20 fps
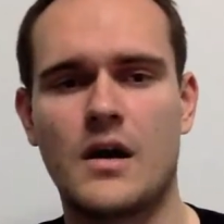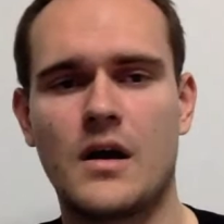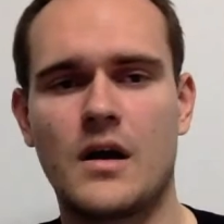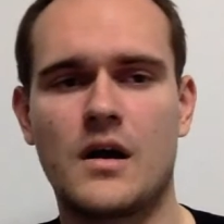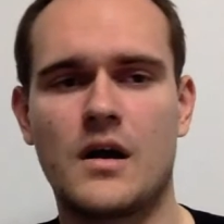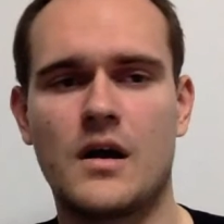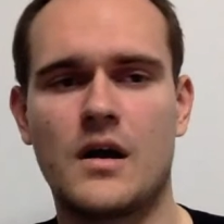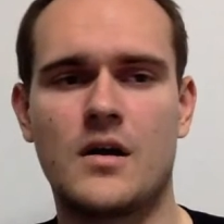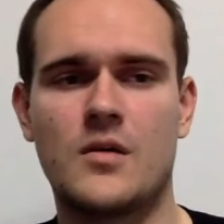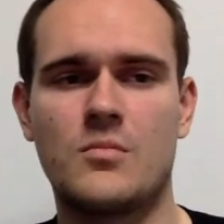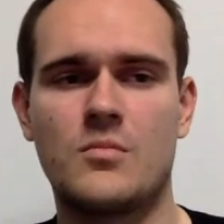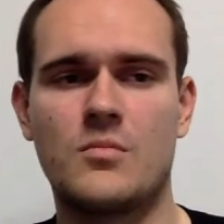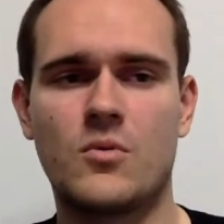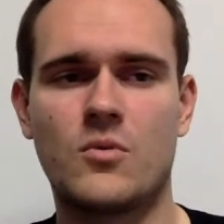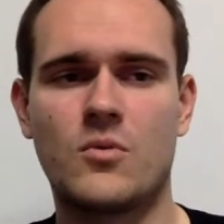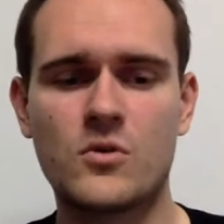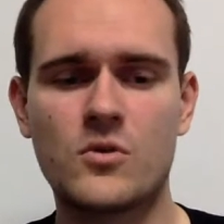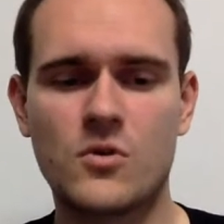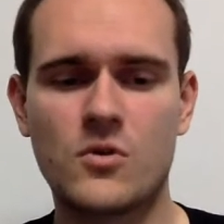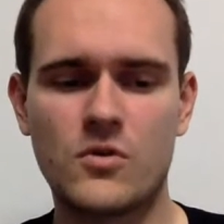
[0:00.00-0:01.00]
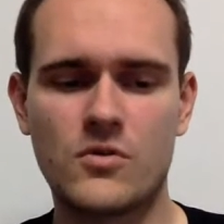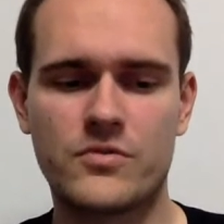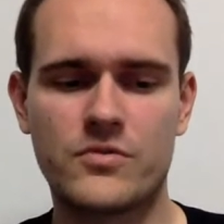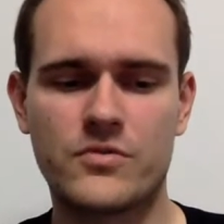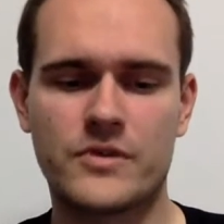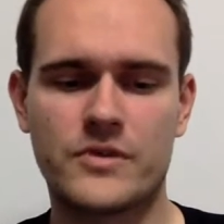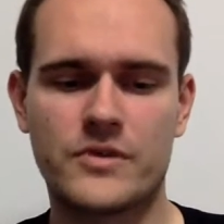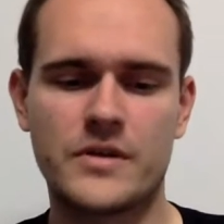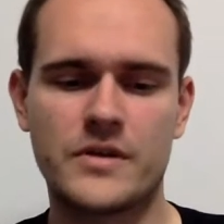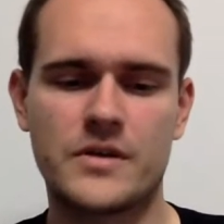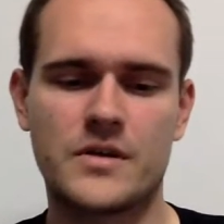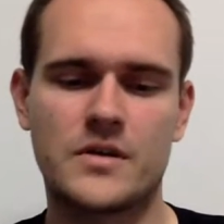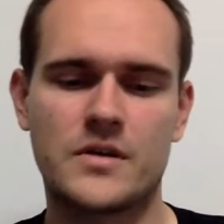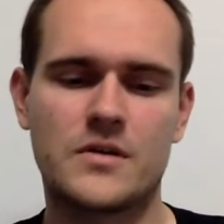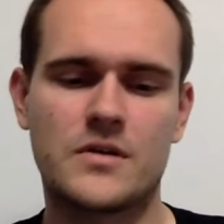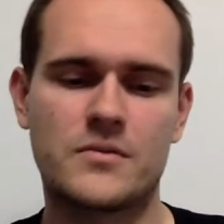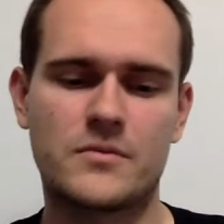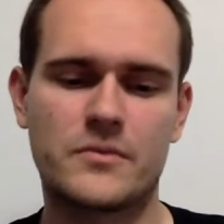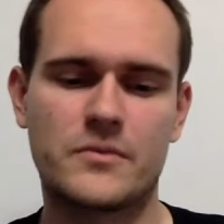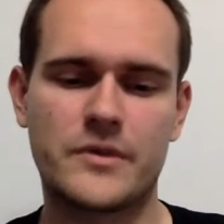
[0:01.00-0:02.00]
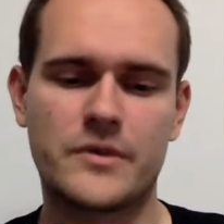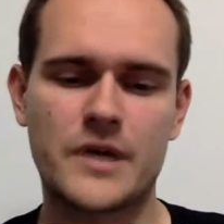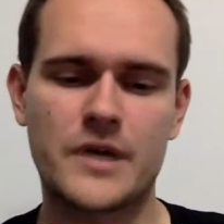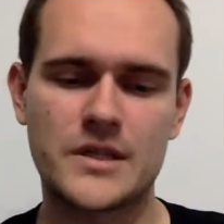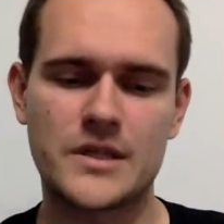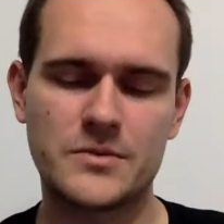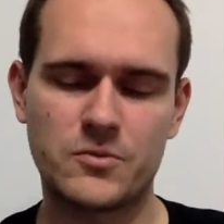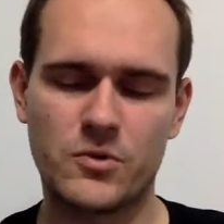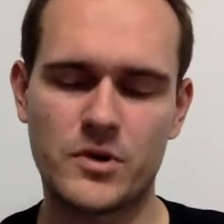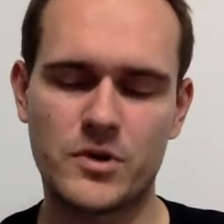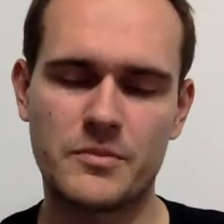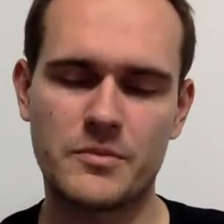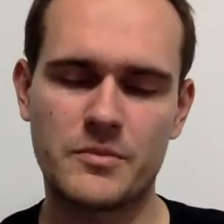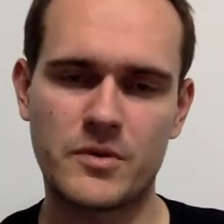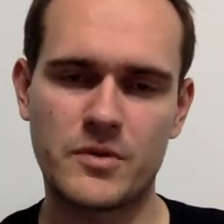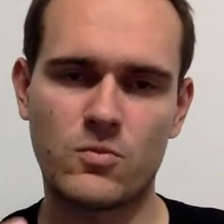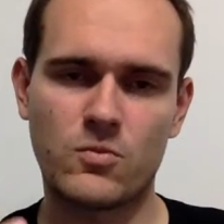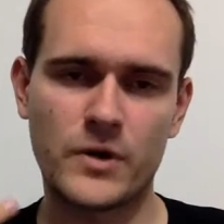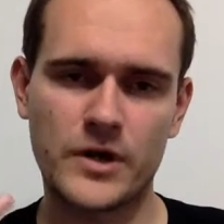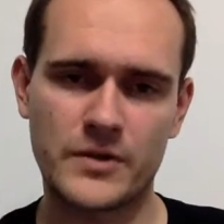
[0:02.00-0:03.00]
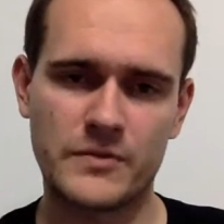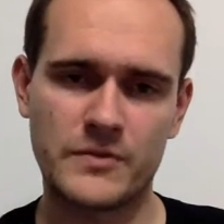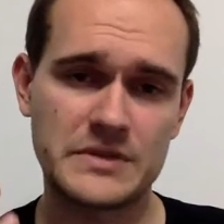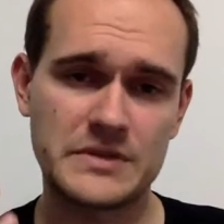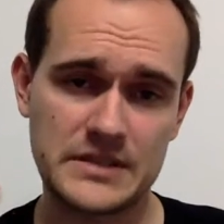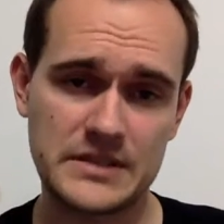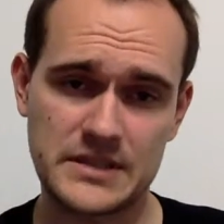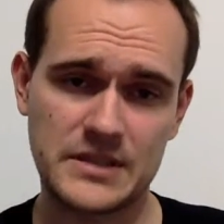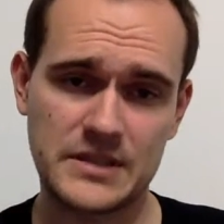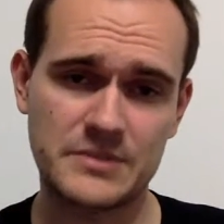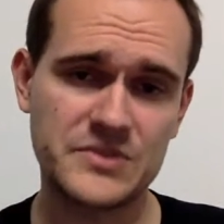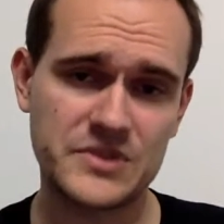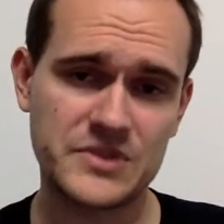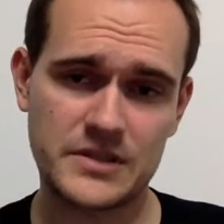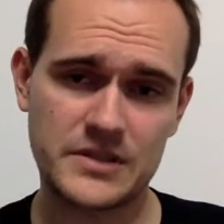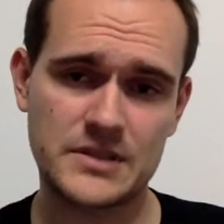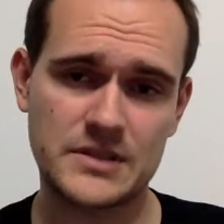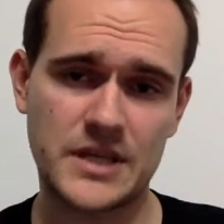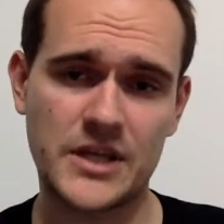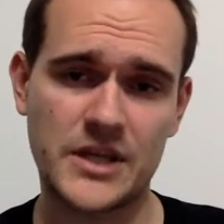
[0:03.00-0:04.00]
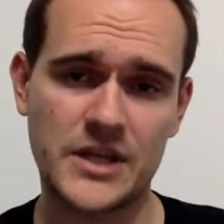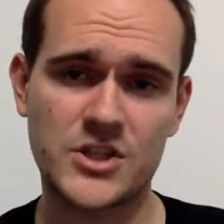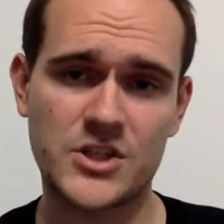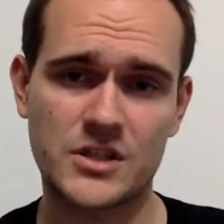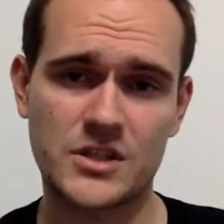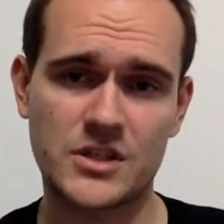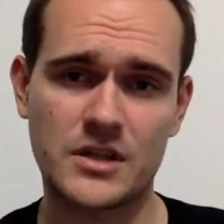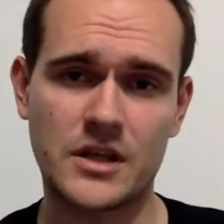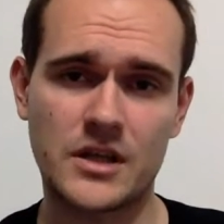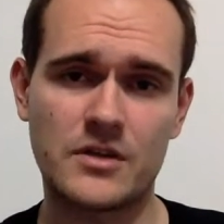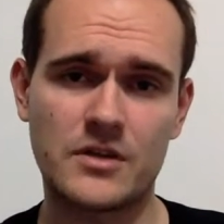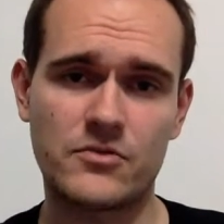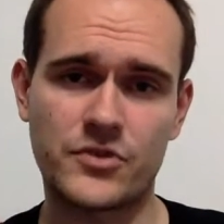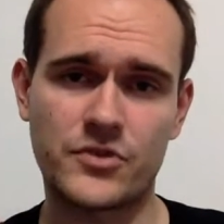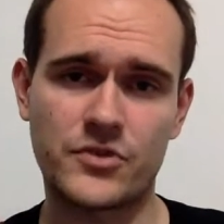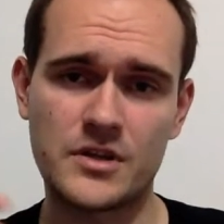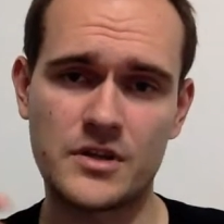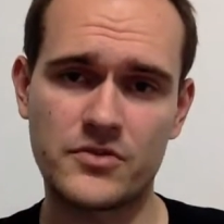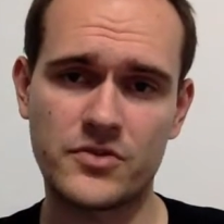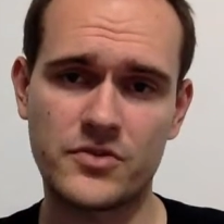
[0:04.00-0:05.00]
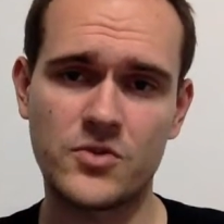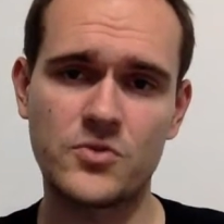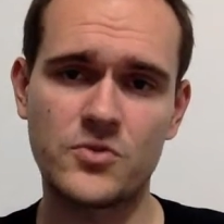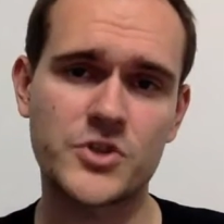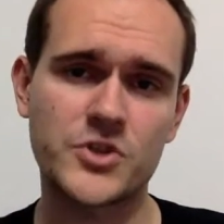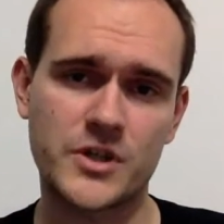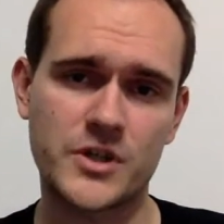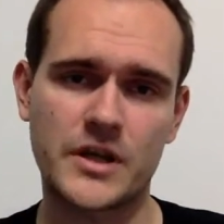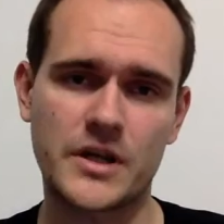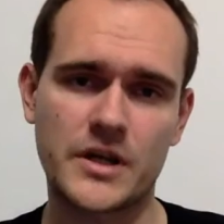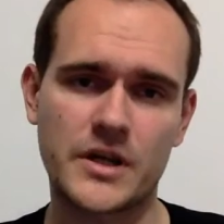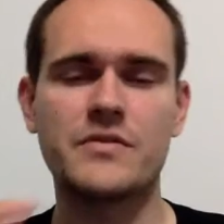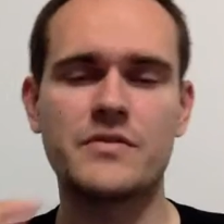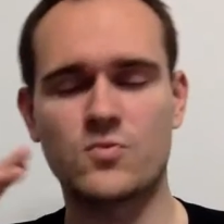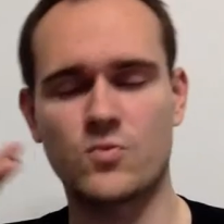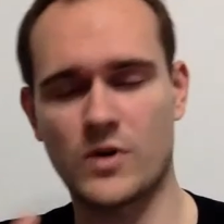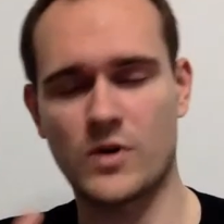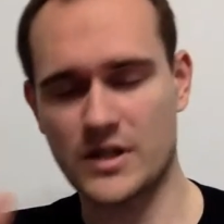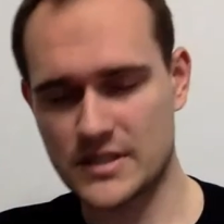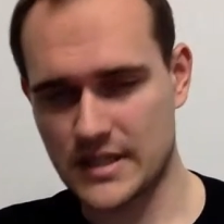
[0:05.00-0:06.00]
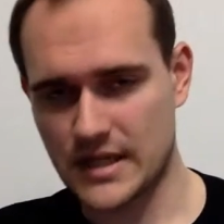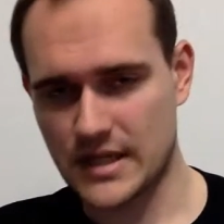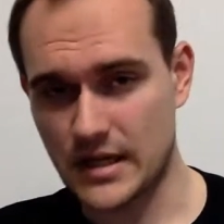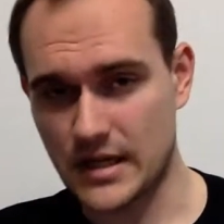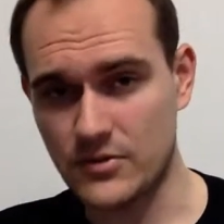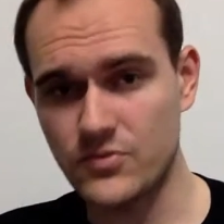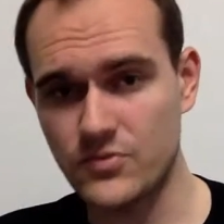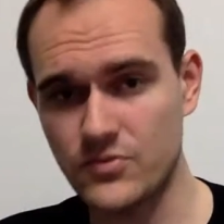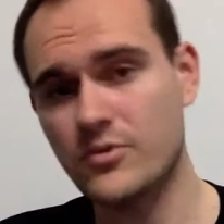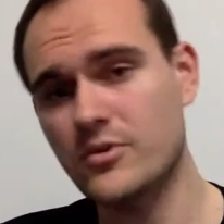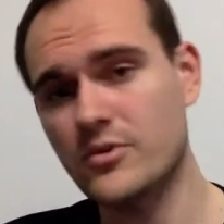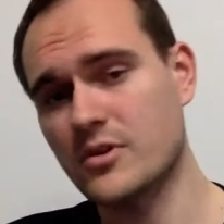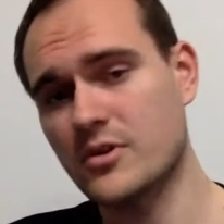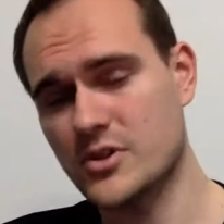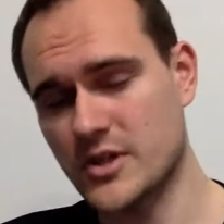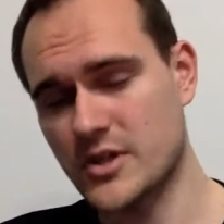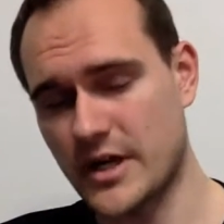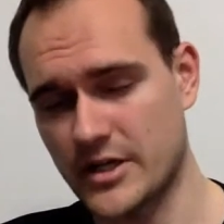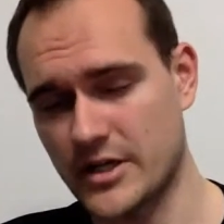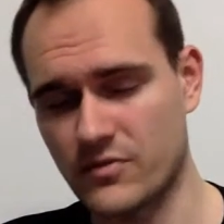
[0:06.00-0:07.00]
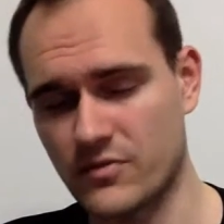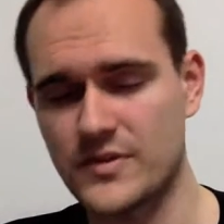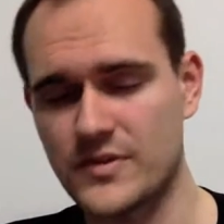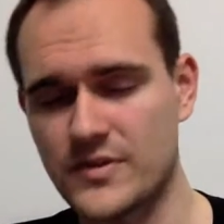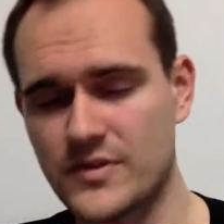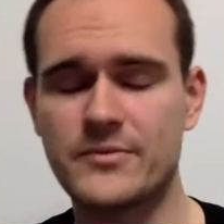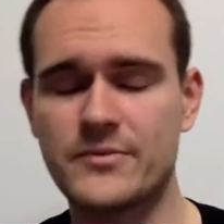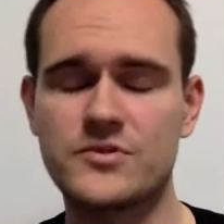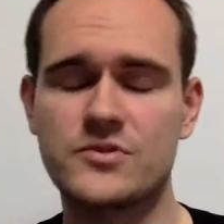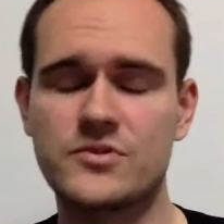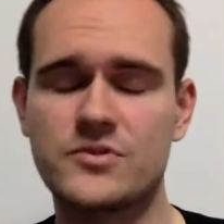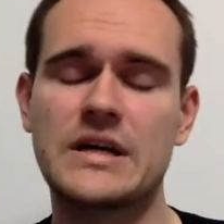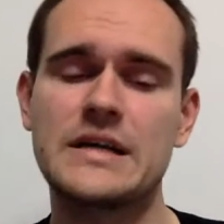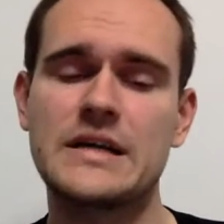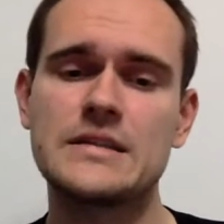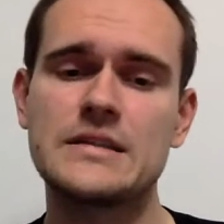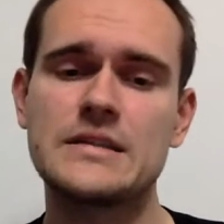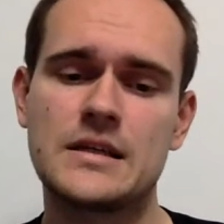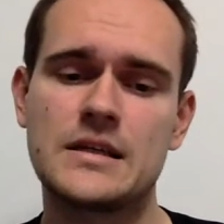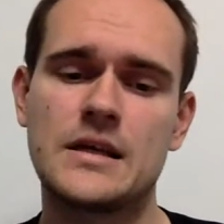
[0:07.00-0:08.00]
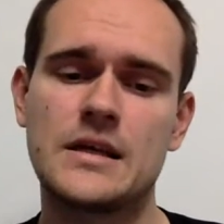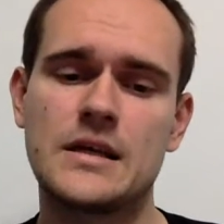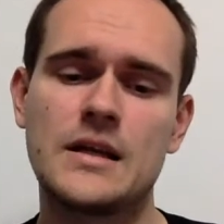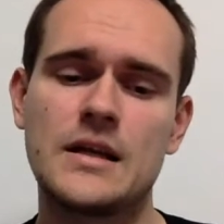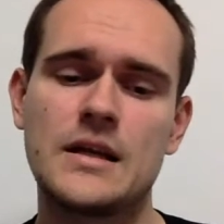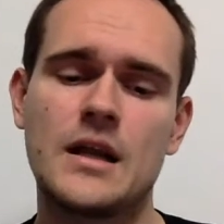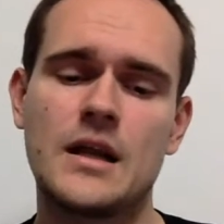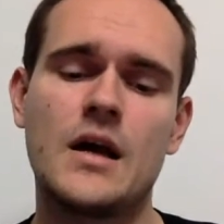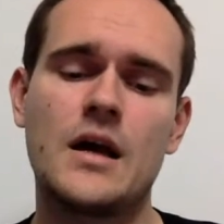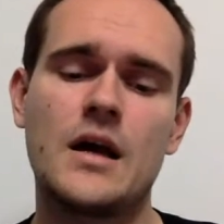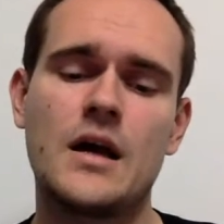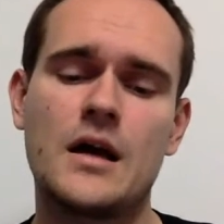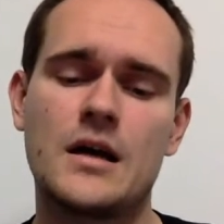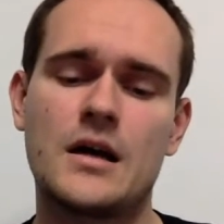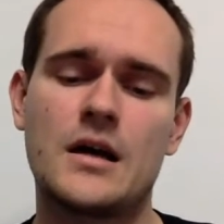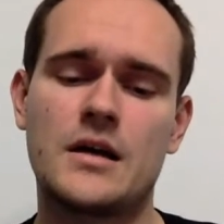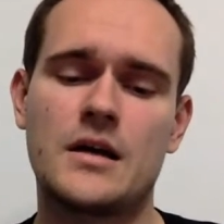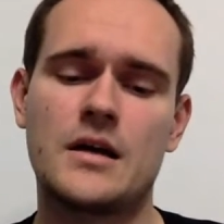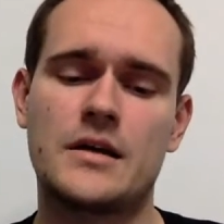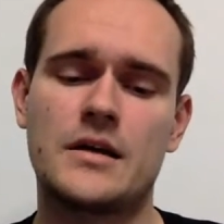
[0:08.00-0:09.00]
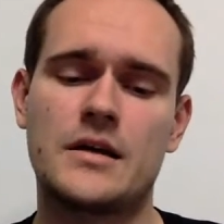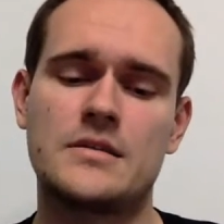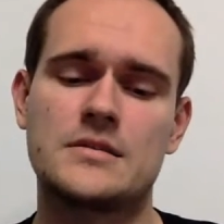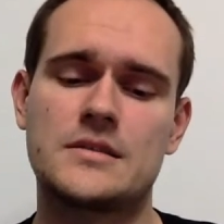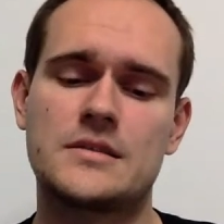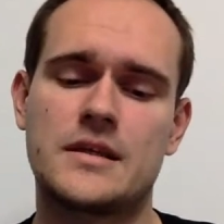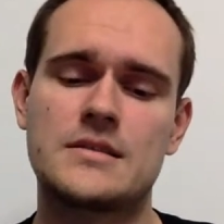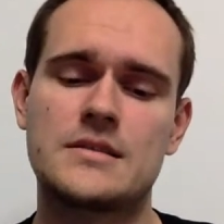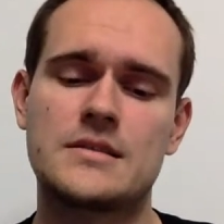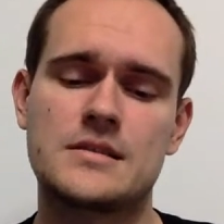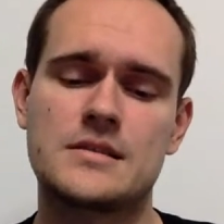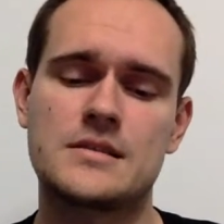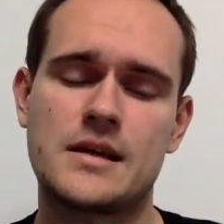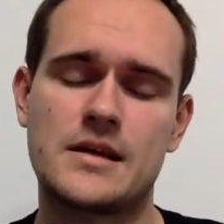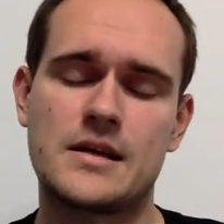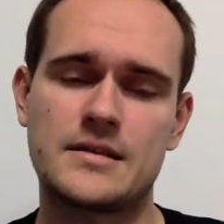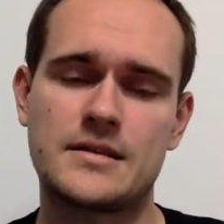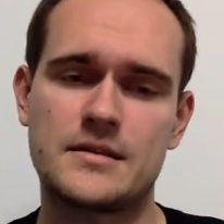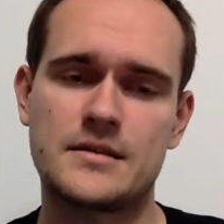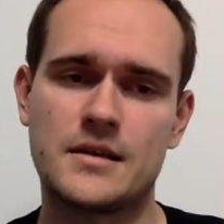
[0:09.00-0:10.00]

Moreover, we actually want to be working with the themes section if in the future, if it works out. We're going to try it obviously with you guys, in the sense that